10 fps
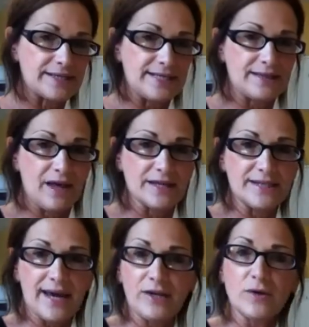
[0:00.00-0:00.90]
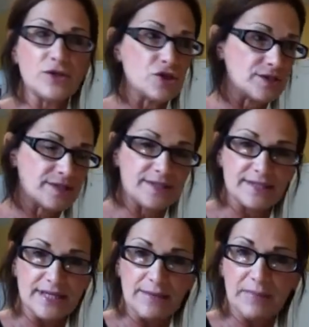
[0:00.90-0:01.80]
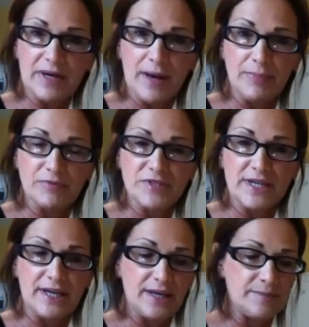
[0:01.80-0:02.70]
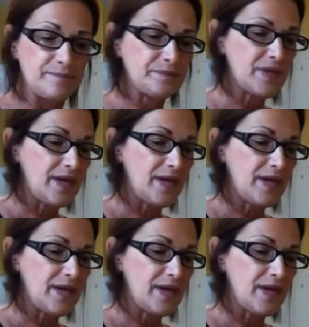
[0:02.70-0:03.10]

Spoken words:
a tea latte, you can just steep a cup of tea